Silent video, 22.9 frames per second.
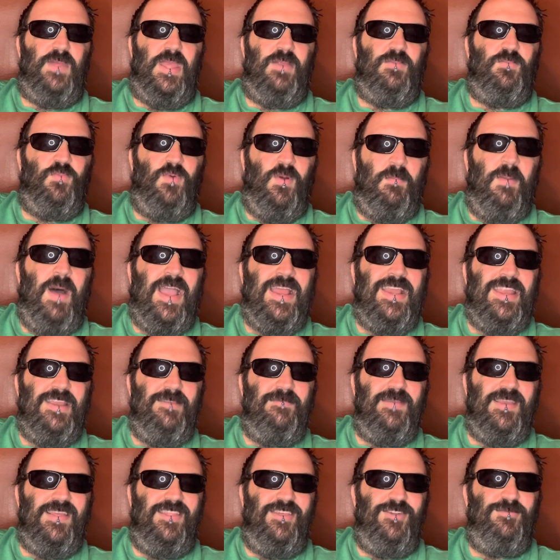reminded
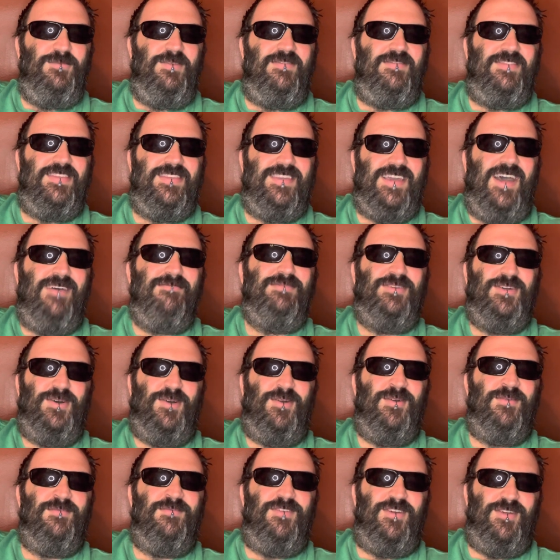me a little bit of Scott
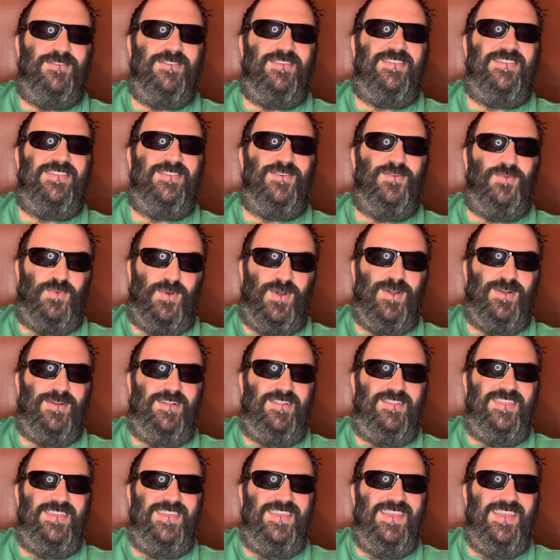Pilgrim versus the
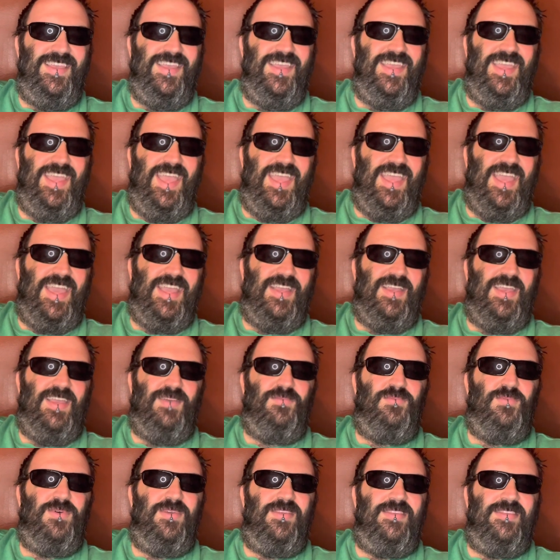World. It
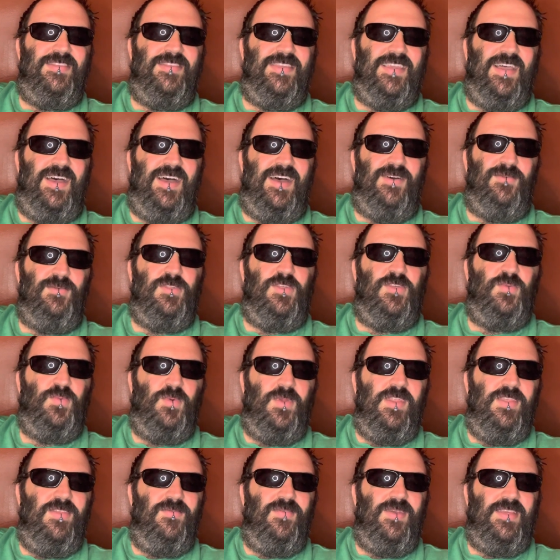was, which is one
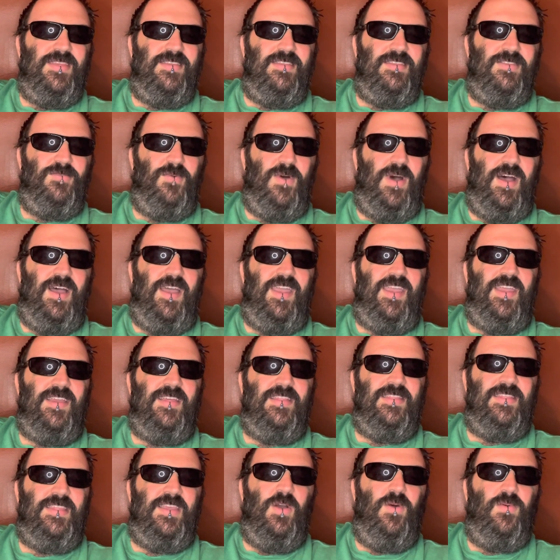of the reasons why
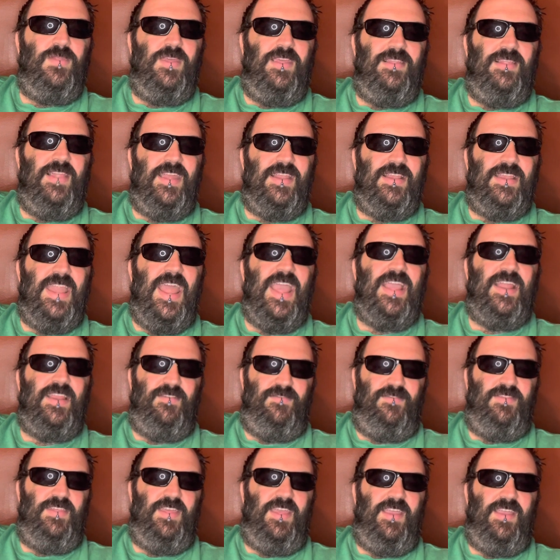the only, like, negative
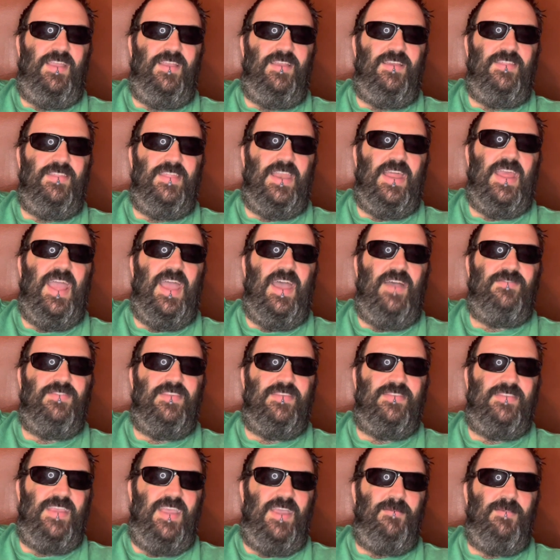thing that I have to
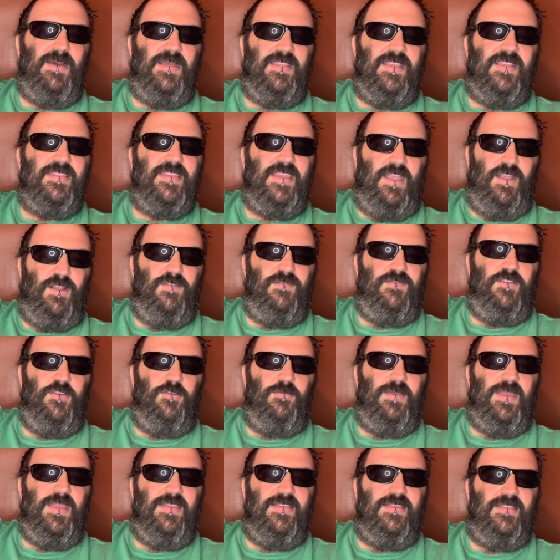say about the entire film
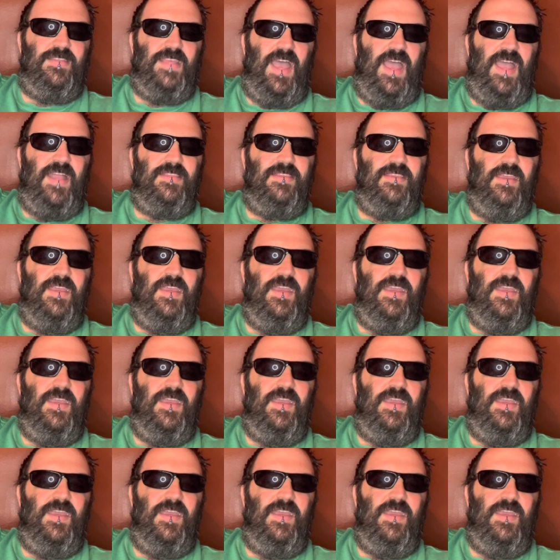is that